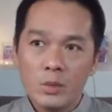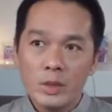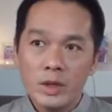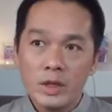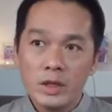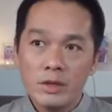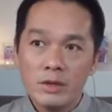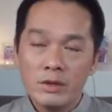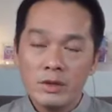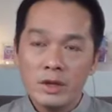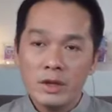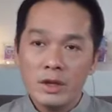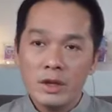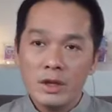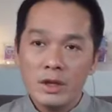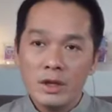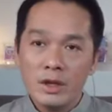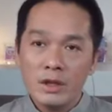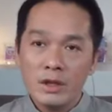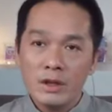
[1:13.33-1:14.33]
we
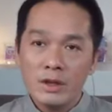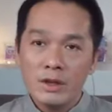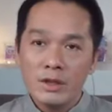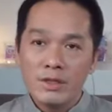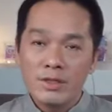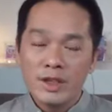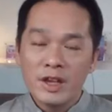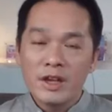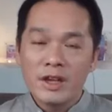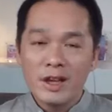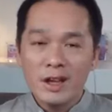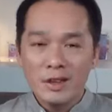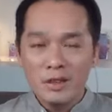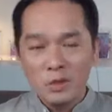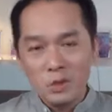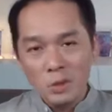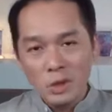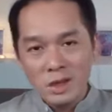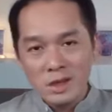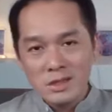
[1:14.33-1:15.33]
think
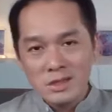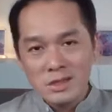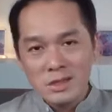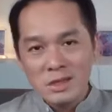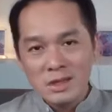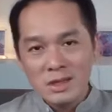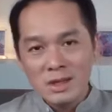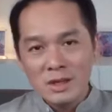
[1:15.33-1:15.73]
otherwise.